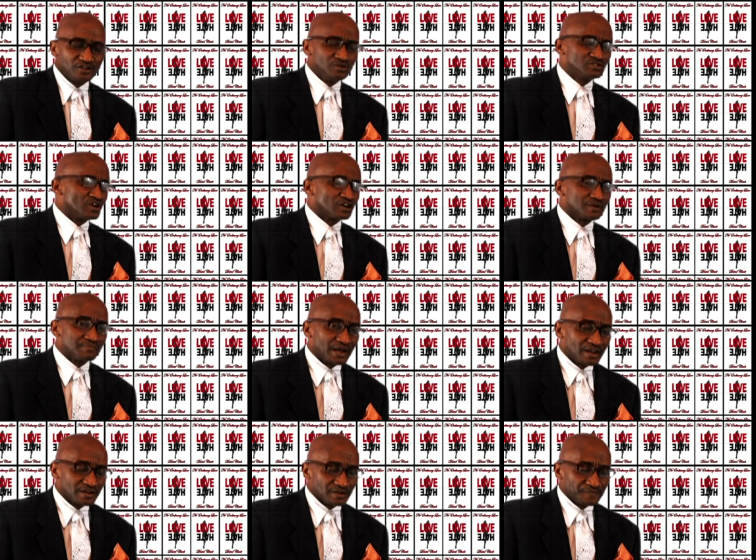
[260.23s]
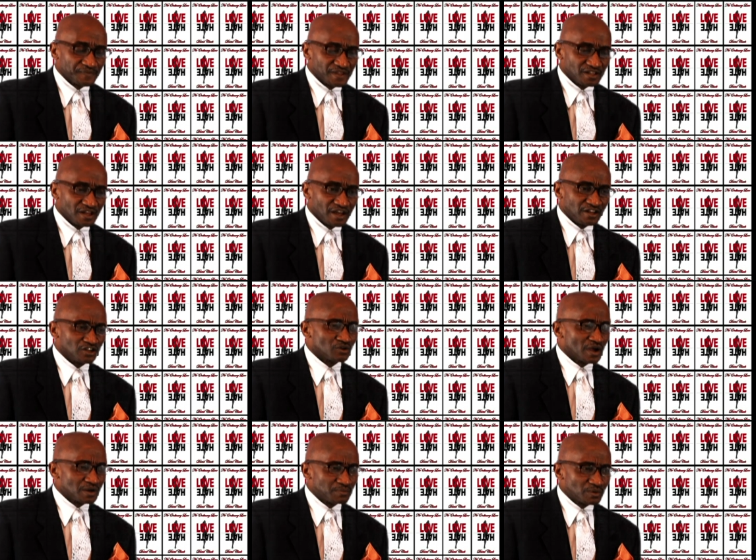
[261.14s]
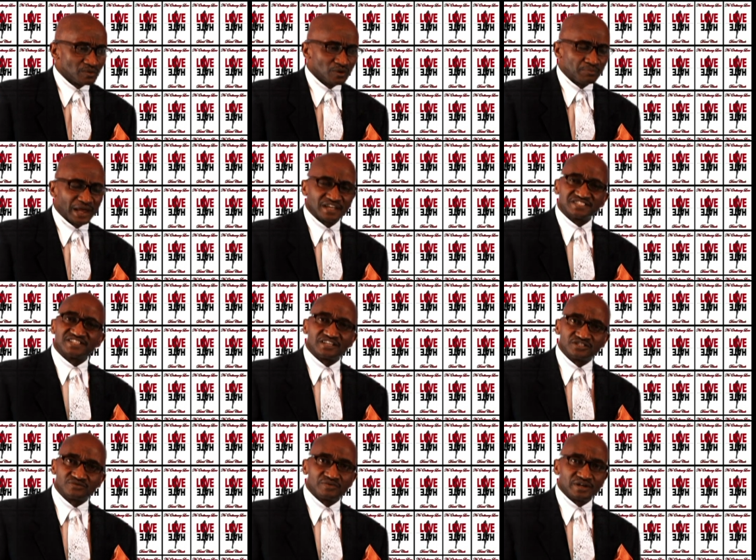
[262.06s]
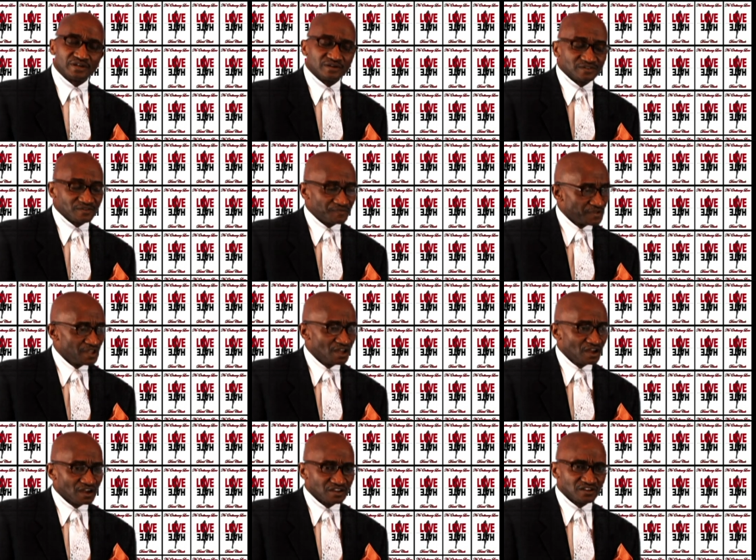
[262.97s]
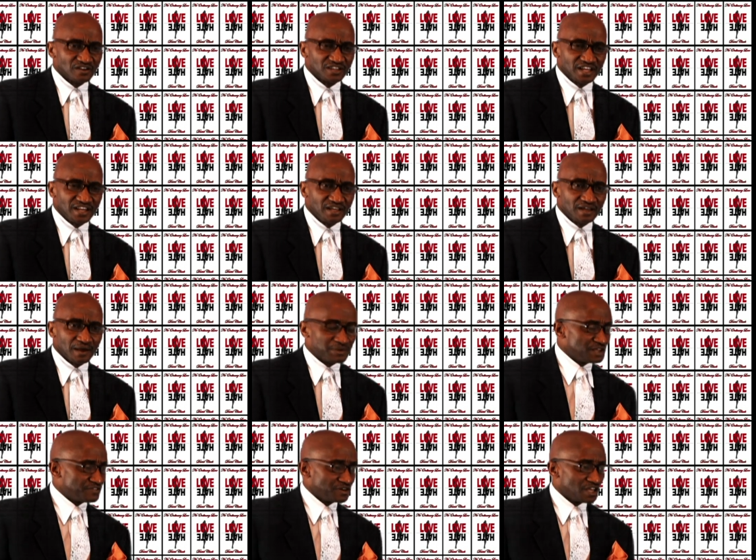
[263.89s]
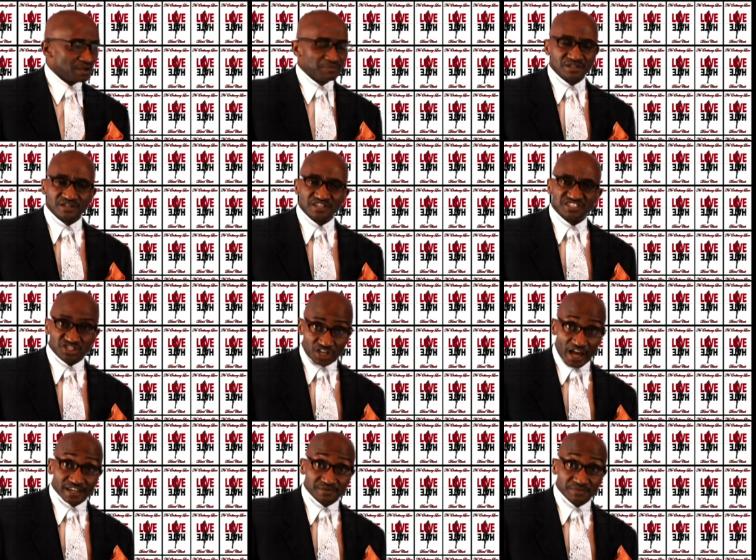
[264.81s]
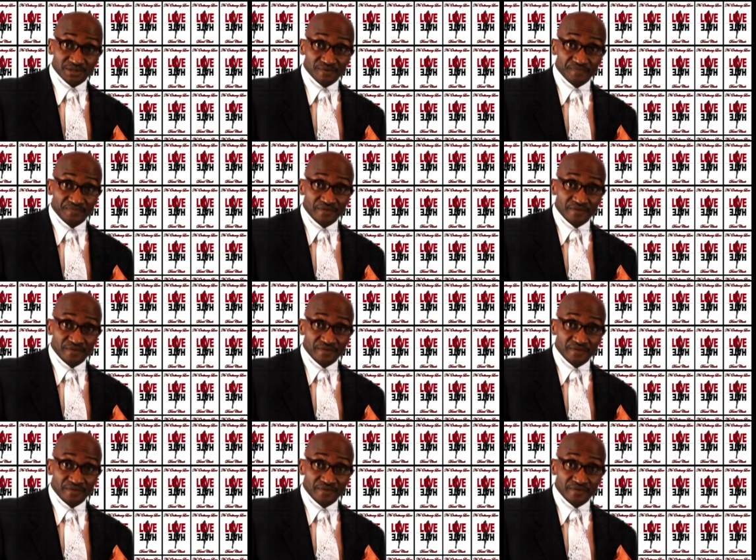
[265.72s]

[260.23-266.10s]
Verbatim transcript: you talk about a, an incredible romance that is real. A young lady, I believe her name is Jasmine.